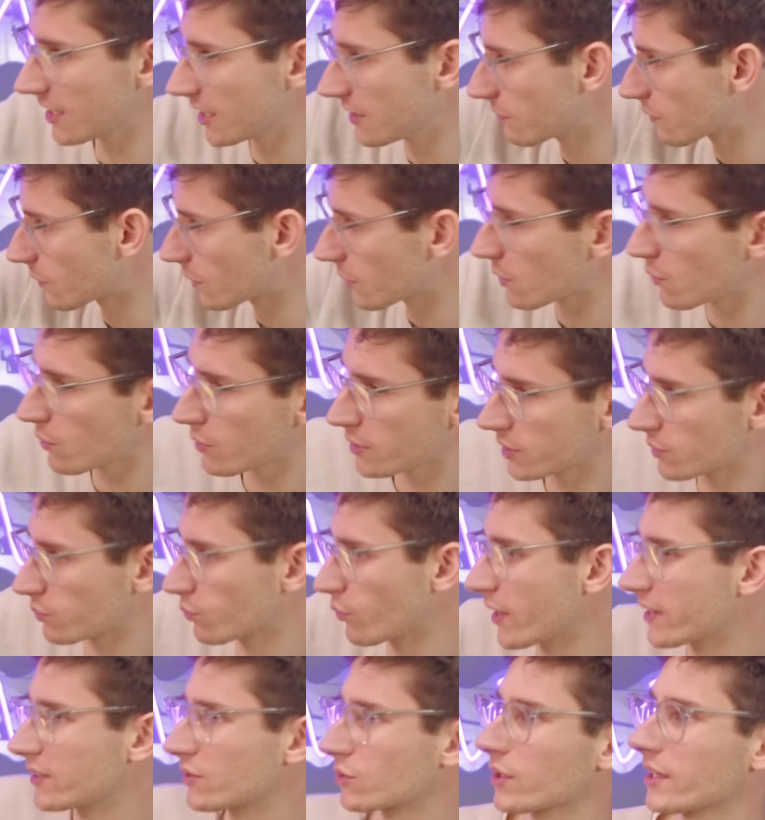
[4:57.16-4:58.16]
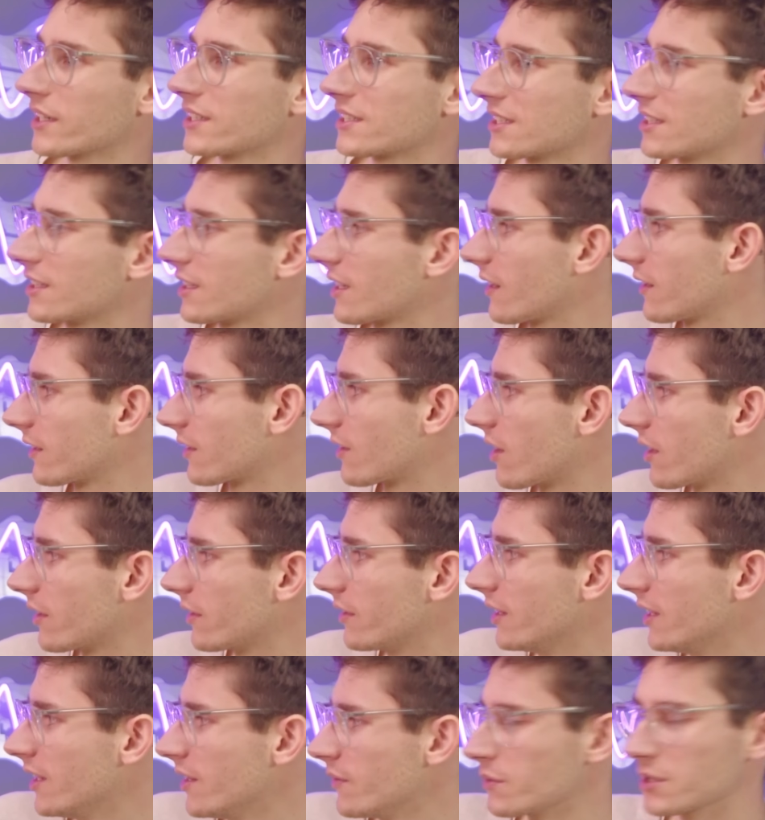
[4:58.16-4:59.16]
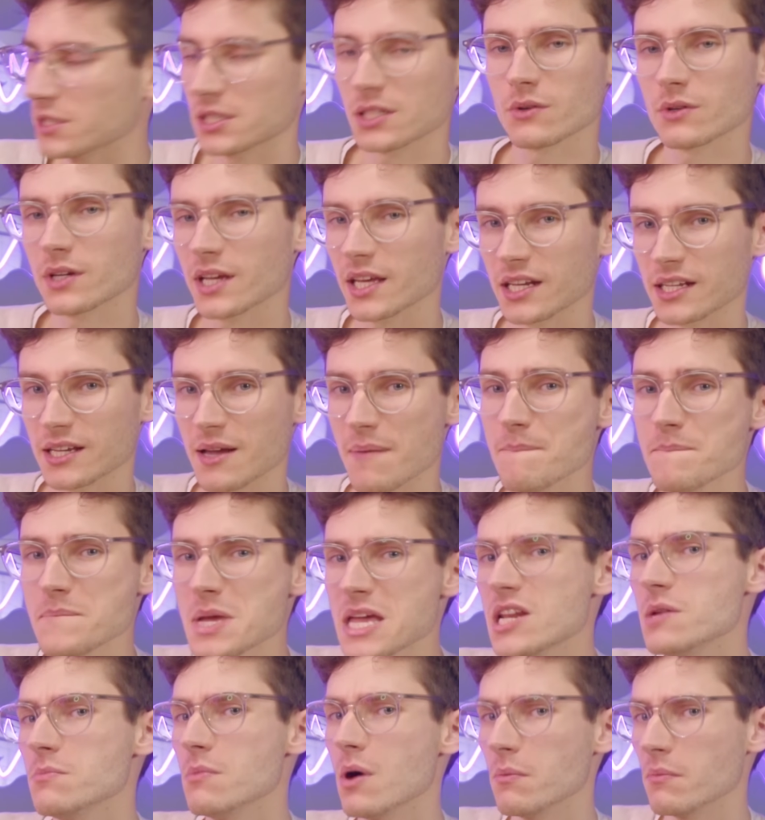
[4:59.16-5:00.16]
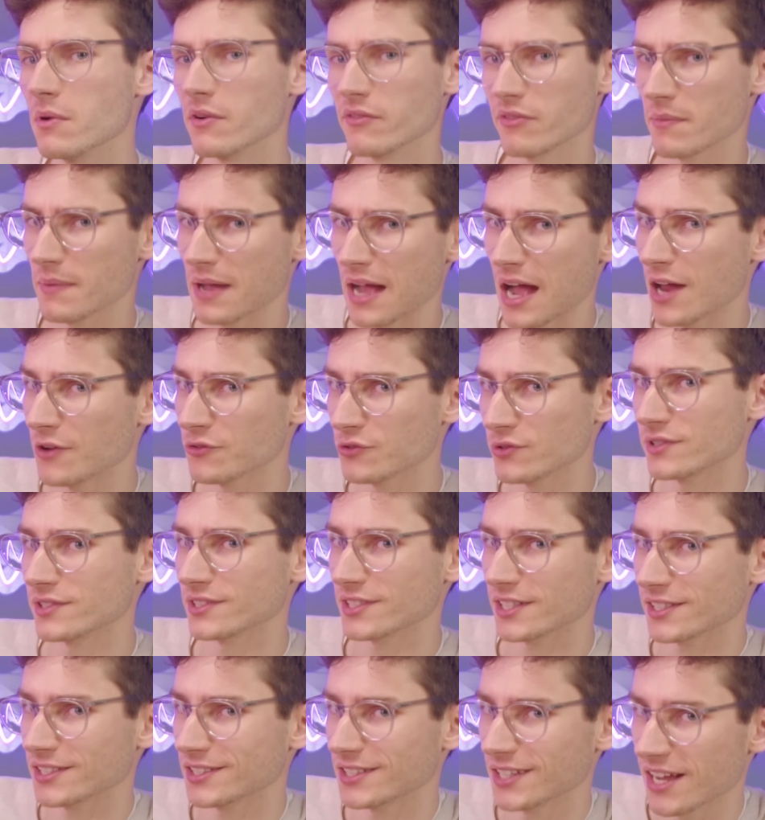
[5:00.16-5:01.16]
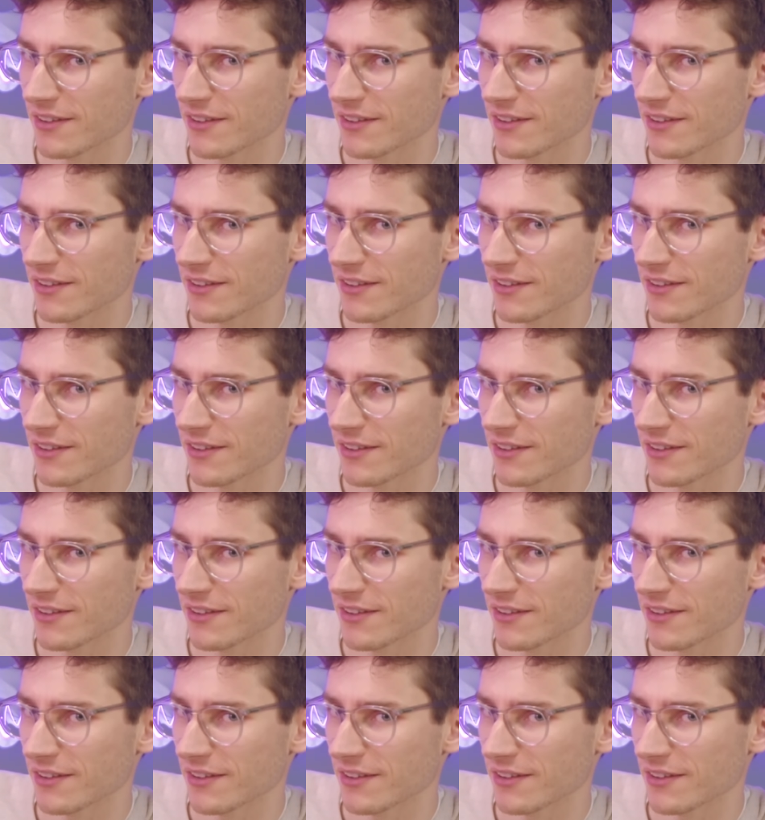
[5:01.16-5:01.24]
Even with all this ray tracing going on, we're still getting a minimum of about 160